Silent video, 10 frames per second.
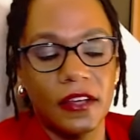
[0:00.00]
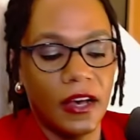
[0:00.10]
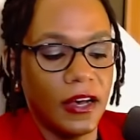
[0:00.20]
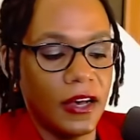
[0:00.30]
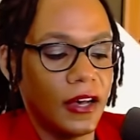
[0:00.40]

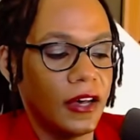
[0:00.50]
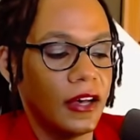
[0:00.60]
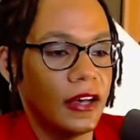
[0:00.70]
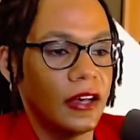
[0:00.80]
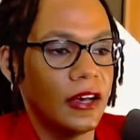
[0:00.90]
I
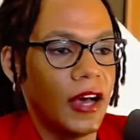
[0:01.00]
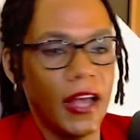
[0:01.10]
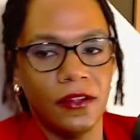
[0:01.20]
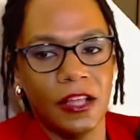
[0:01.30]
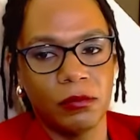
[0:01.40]

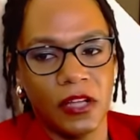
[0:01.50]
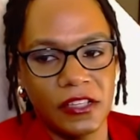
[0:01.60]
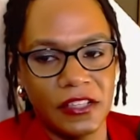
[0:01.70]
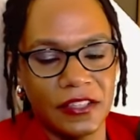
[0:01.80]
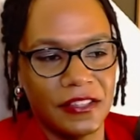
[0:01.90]
don't like
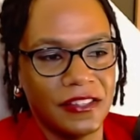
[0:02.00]
blocking.